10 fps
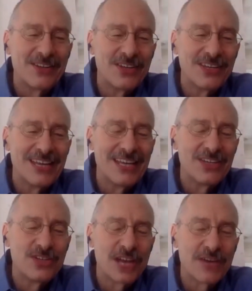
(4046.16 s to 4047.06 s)
in
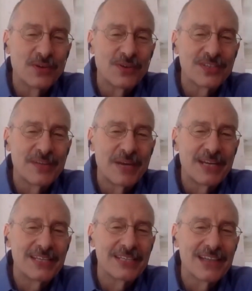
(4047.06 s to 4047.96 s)
general,
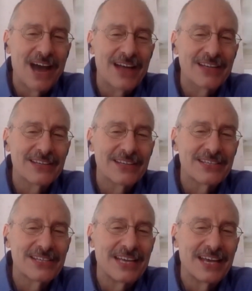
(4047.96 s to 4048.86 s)
somebody is not
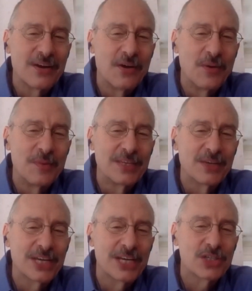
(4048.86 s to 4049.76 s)
sitting at home in their
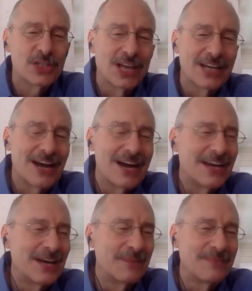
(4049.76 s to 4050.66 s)
kitchen like I am.